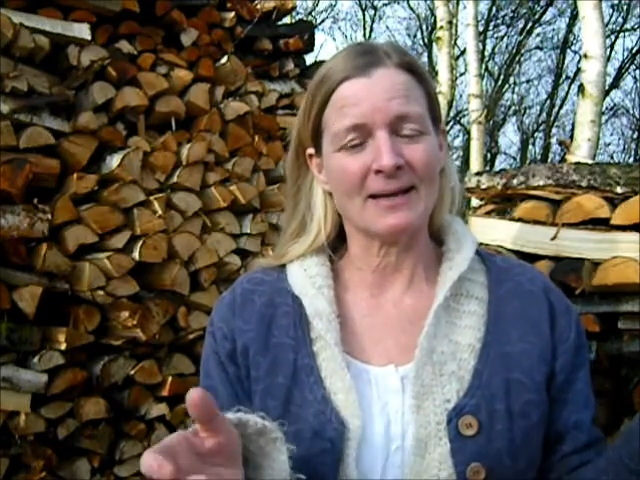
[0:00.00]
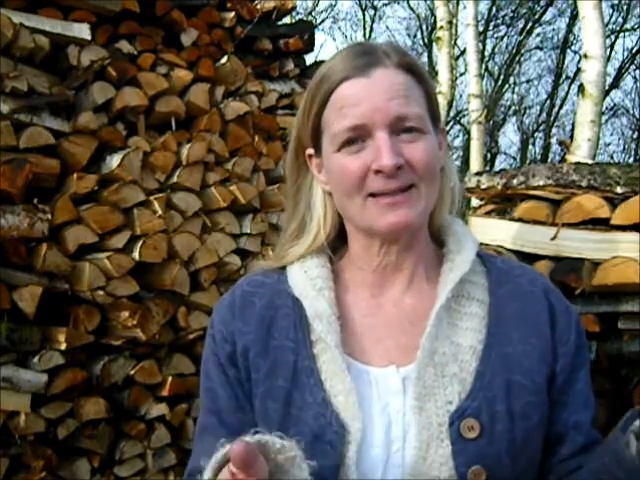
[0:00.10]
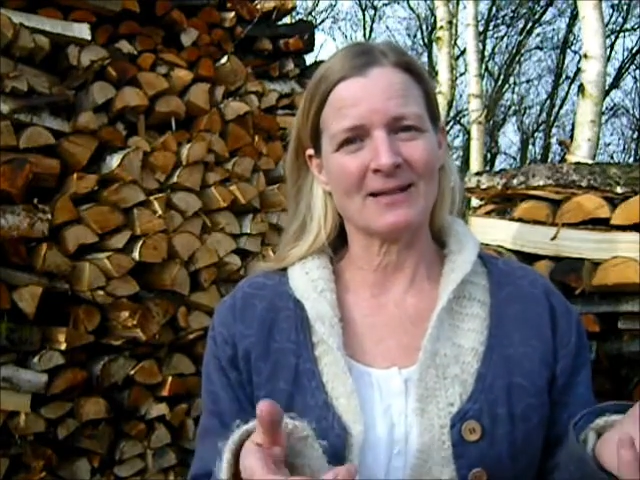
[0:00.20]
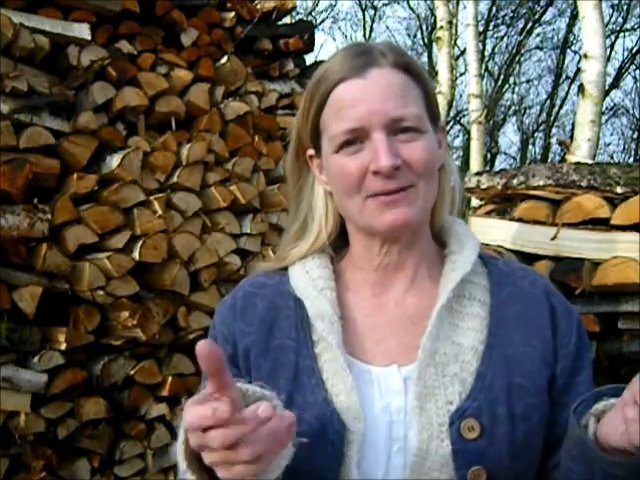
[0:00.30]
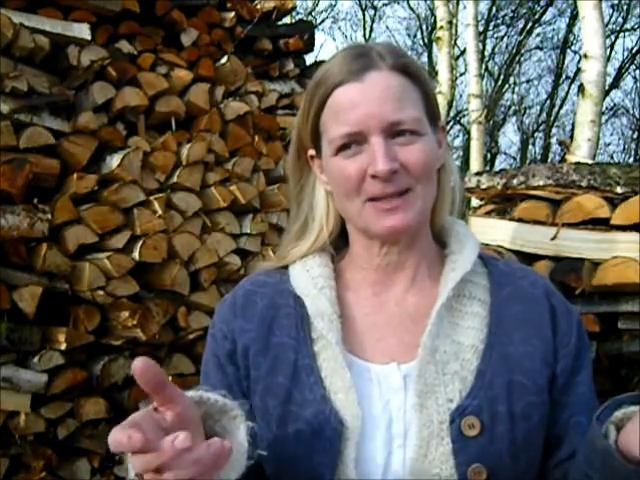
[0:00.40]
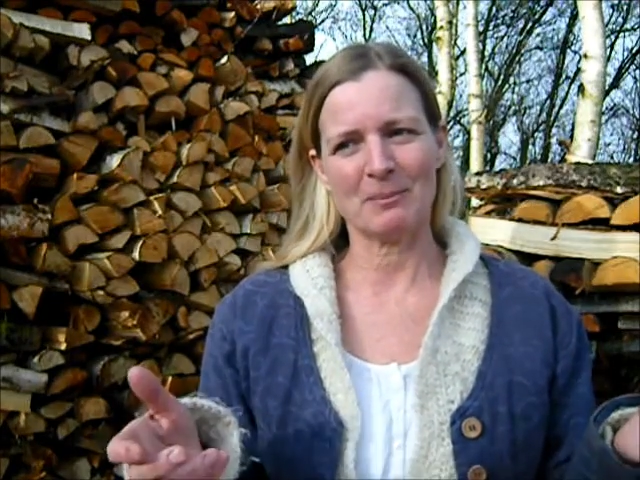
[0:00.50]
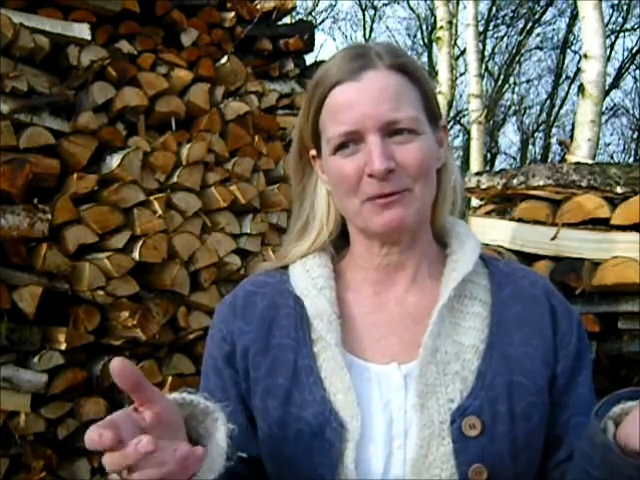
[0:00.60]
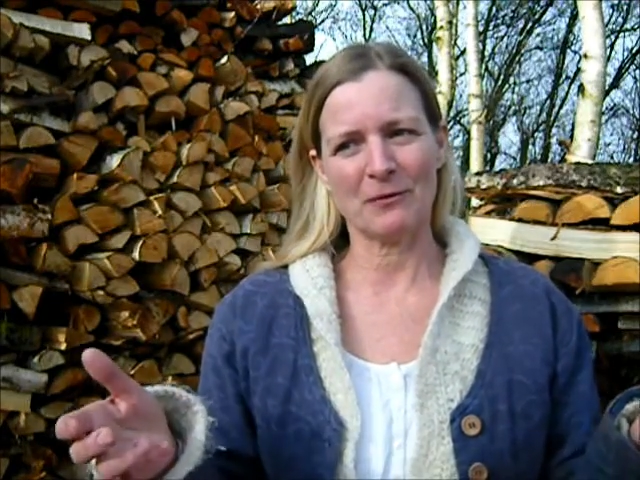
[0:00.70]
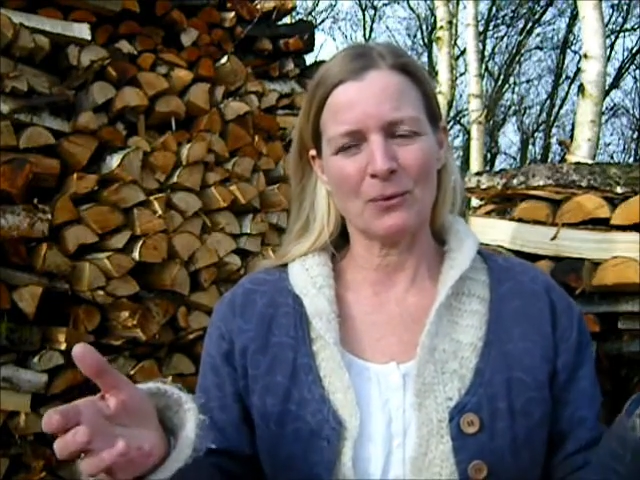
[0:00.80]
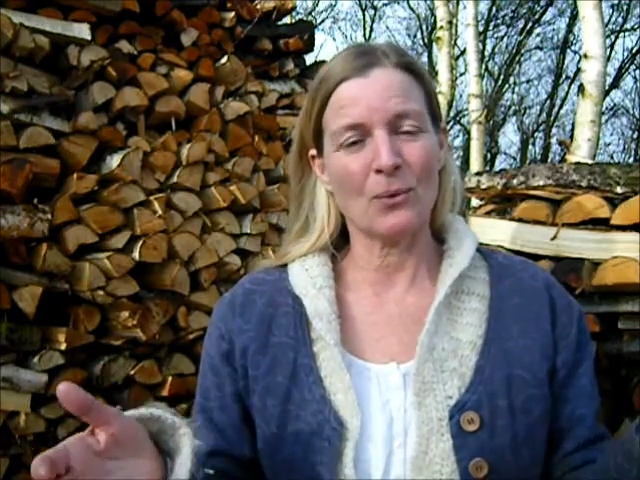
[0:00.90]
and as I've said
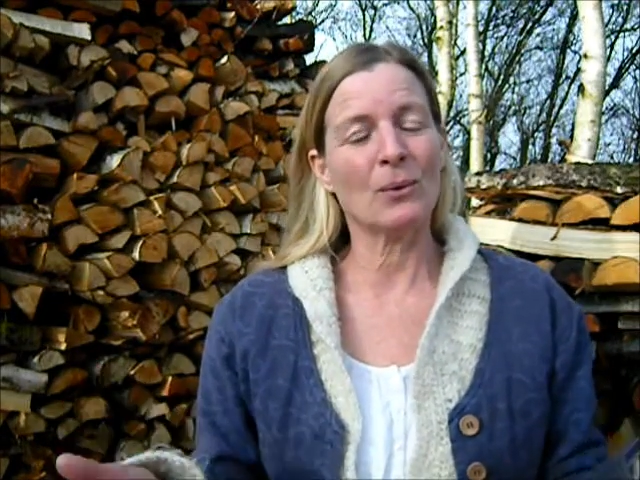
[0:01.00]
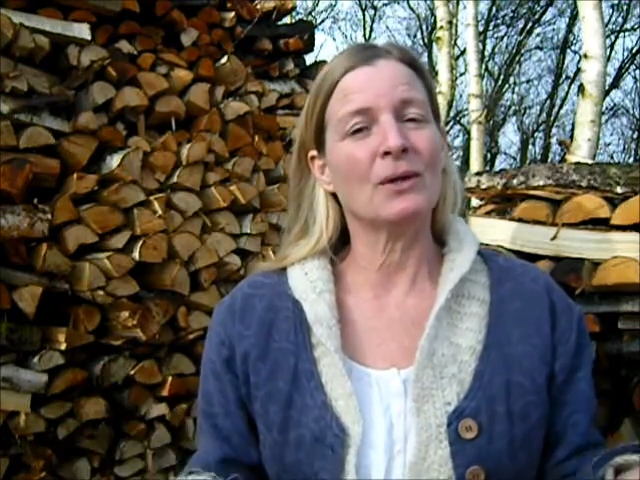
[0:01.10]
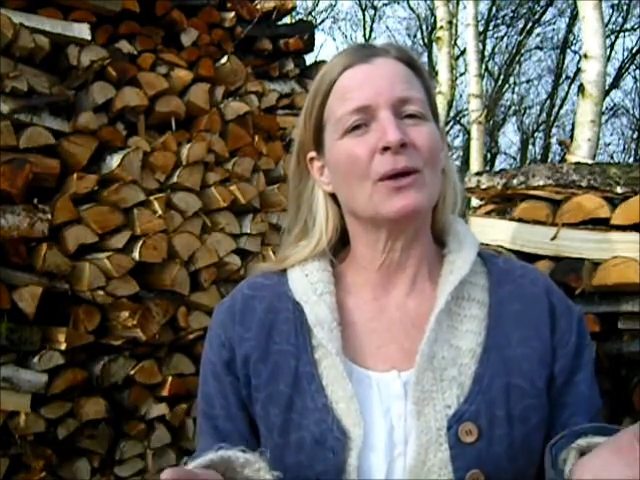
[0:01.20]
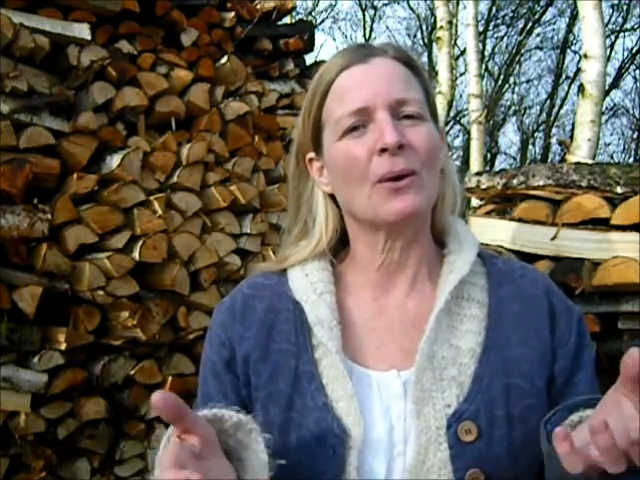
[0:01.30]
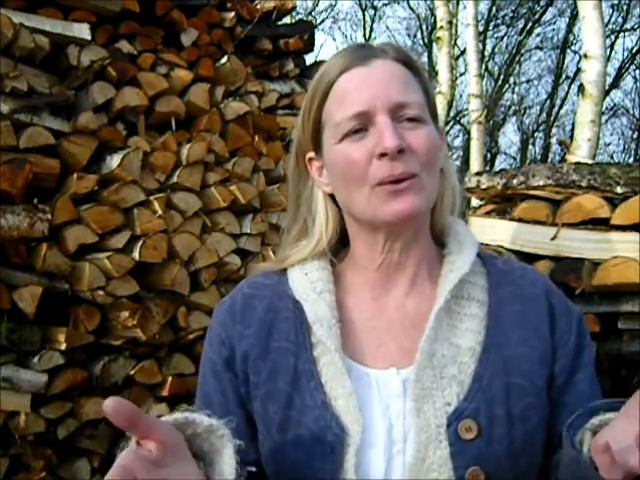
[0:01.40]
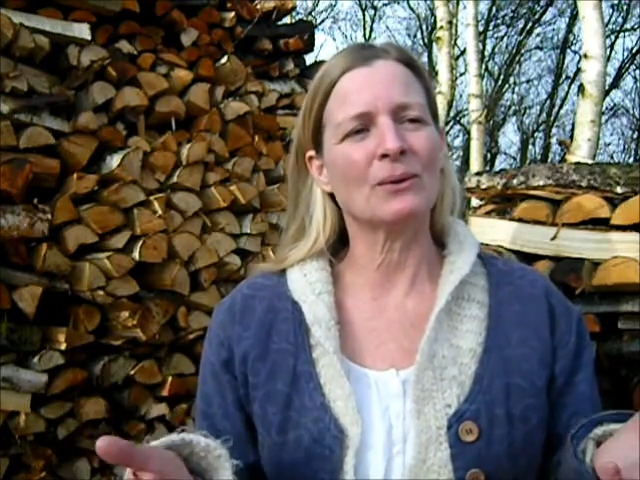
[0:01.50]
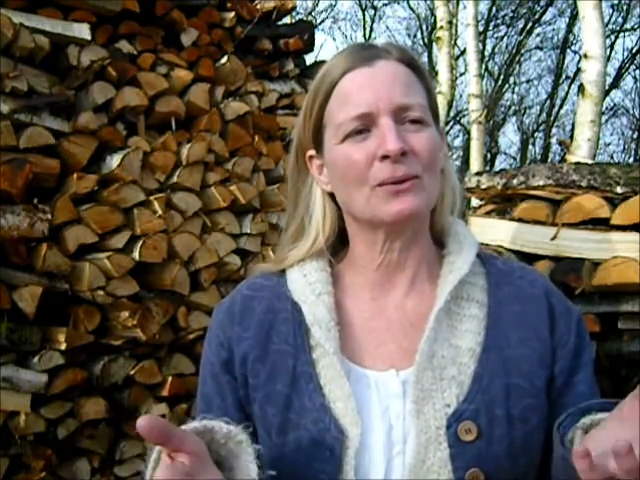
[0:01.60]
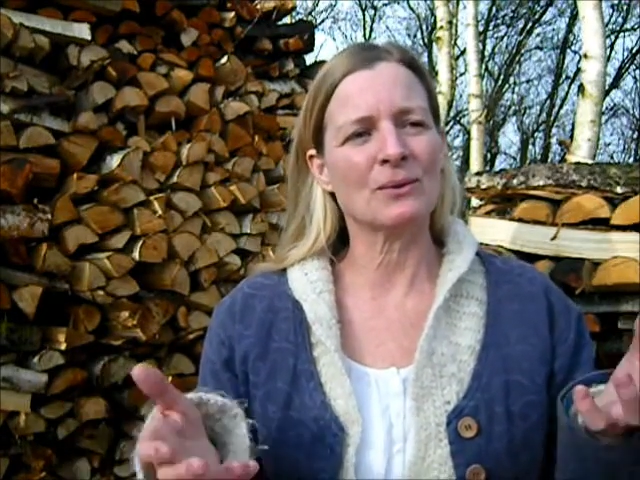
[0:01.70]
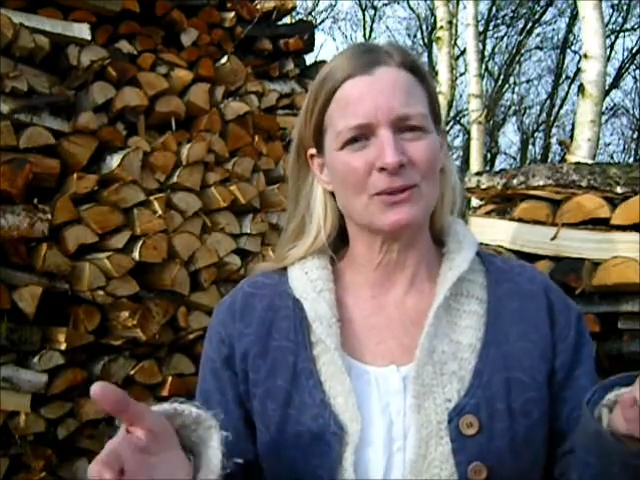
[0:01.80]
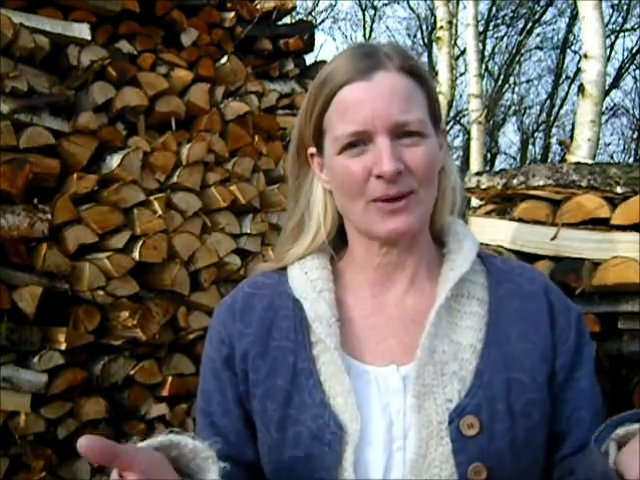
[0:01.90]
before, all the
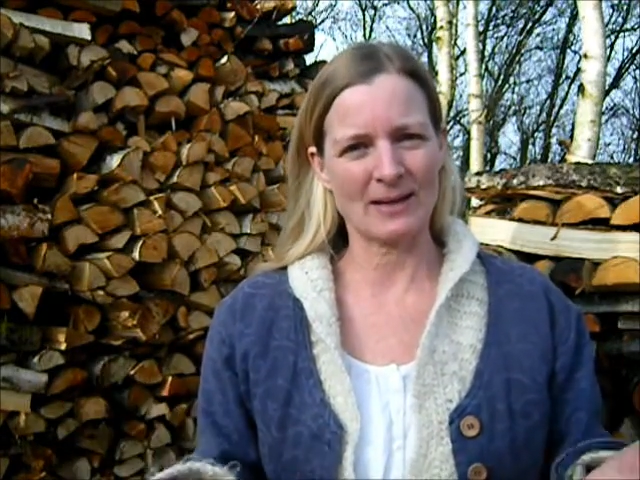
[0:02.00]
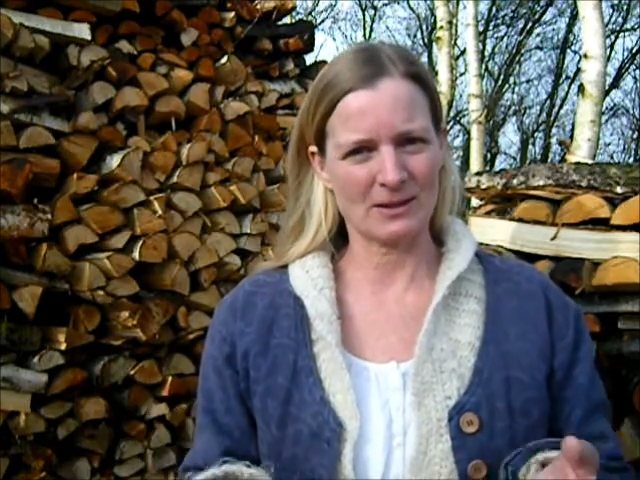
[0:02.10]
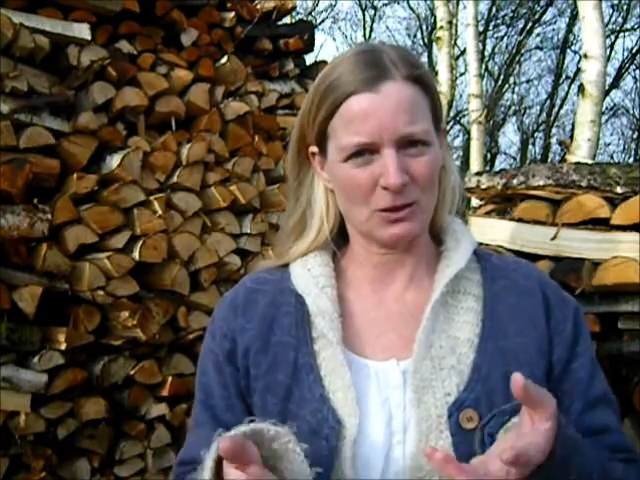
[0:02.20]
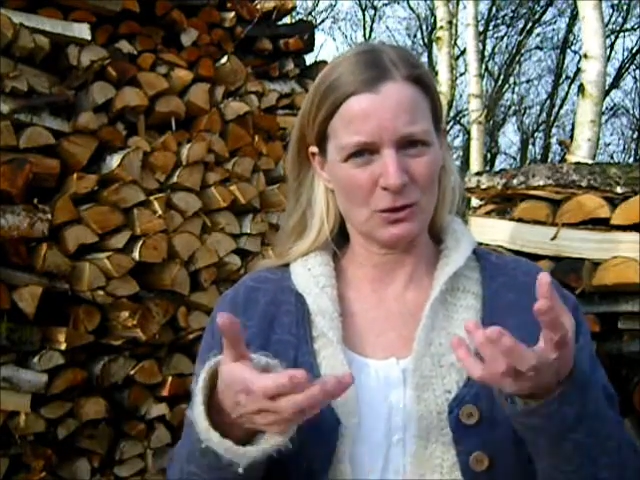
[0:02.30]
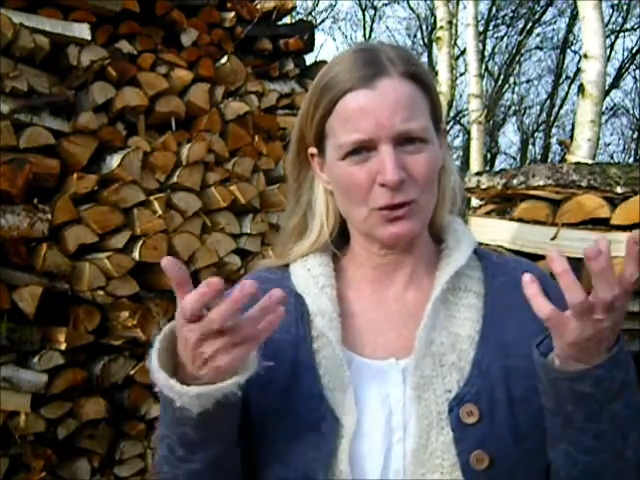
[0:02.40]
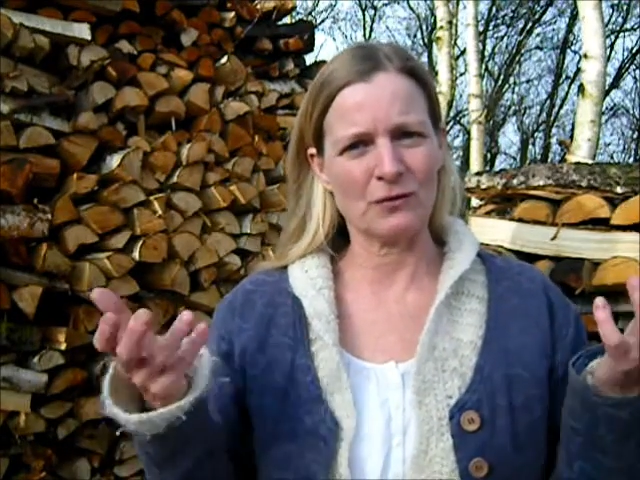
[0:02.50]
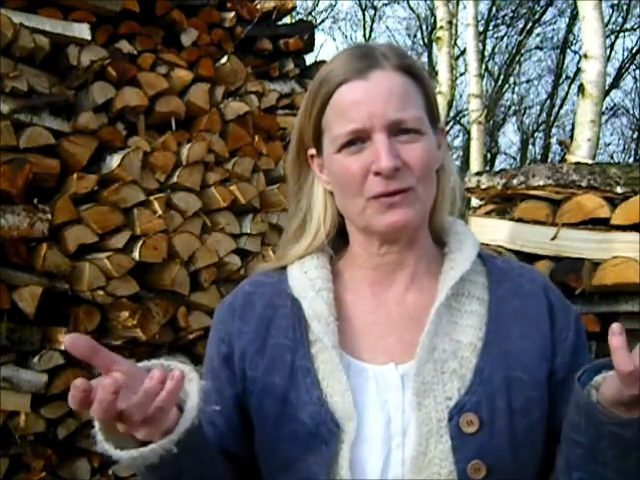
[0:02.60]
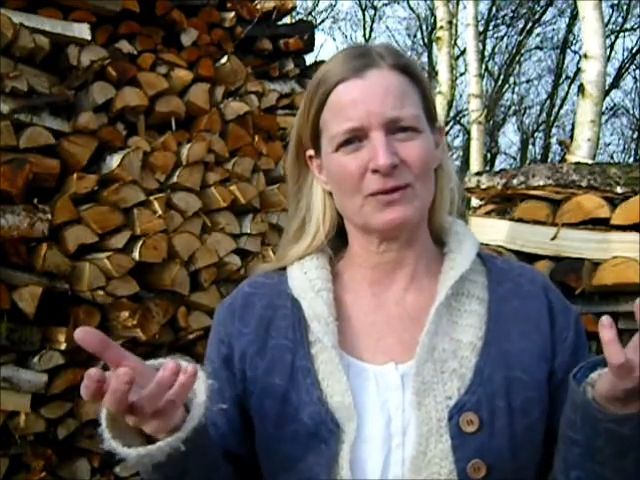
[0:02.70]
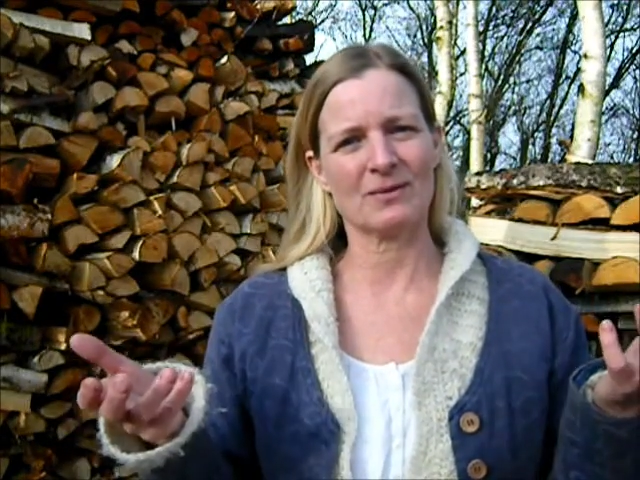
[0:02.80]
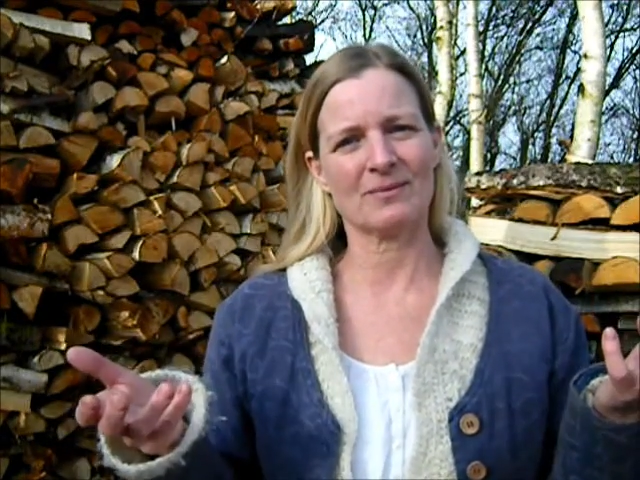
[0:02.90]
old also has to
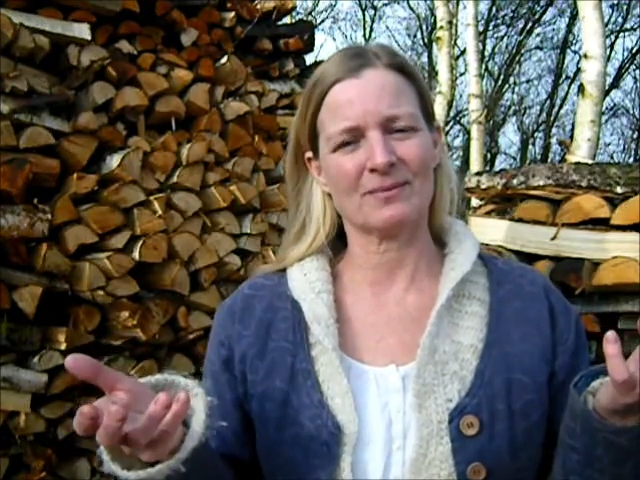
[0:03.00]
surface.